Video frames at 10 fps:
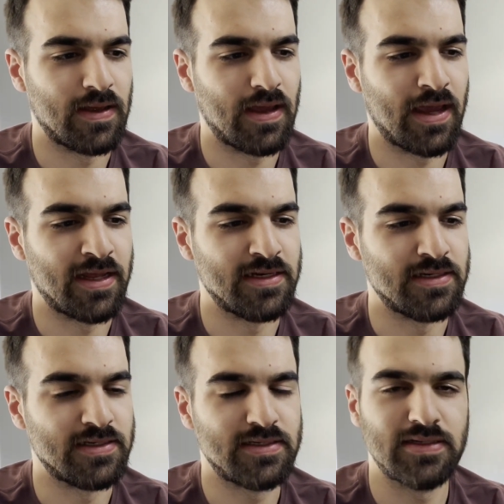
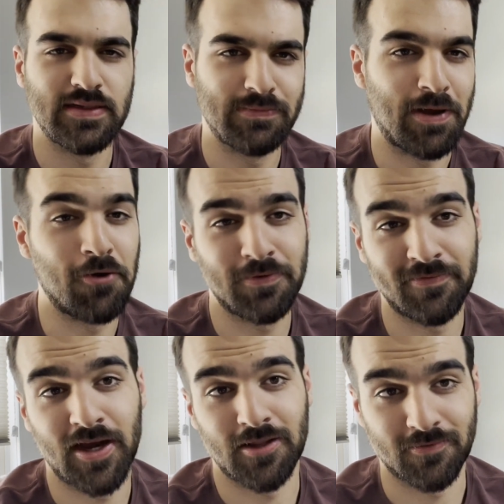and I hope to
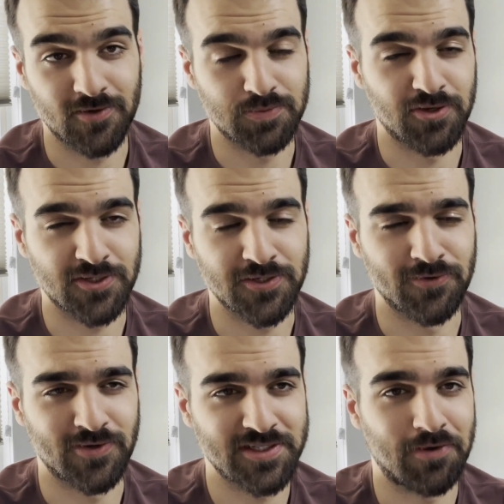find the first book
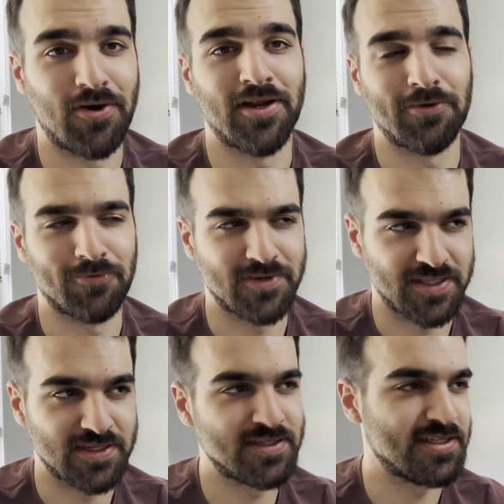soon because I want to read
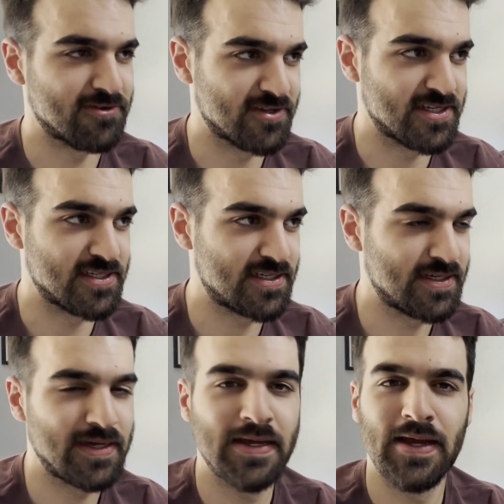this series.
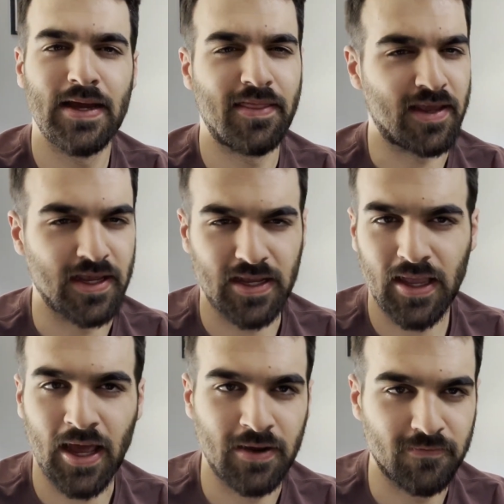I think it
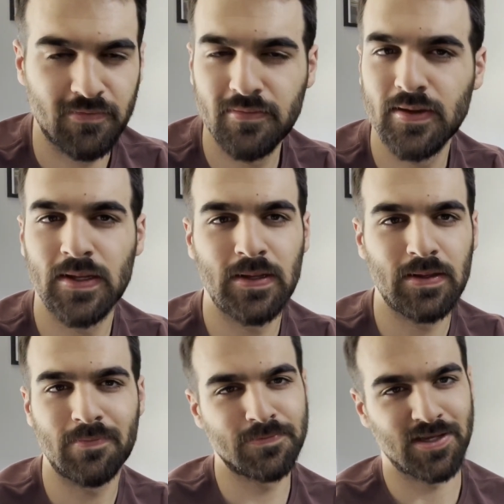kind of,
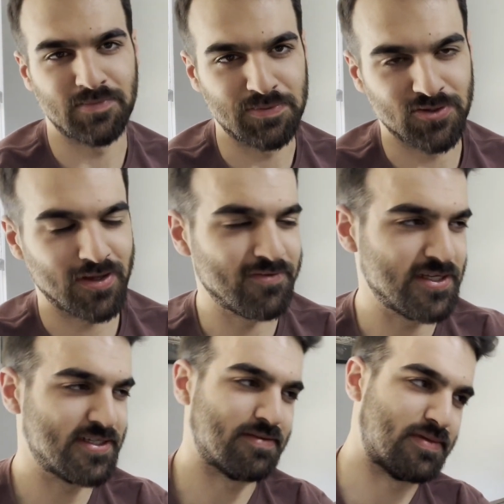some people love
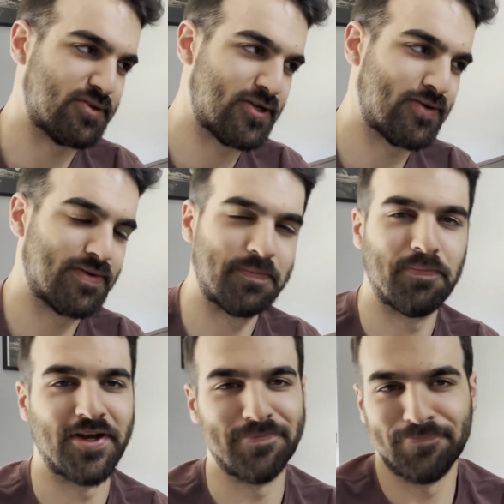it, some people don't,
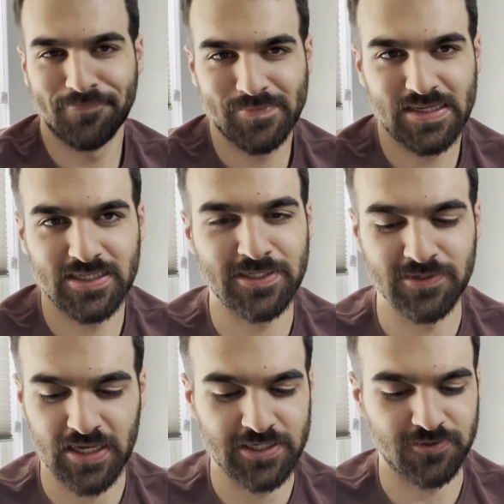but it's a
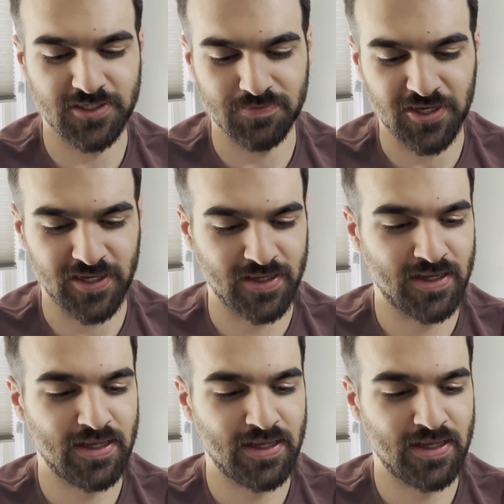series that interests me.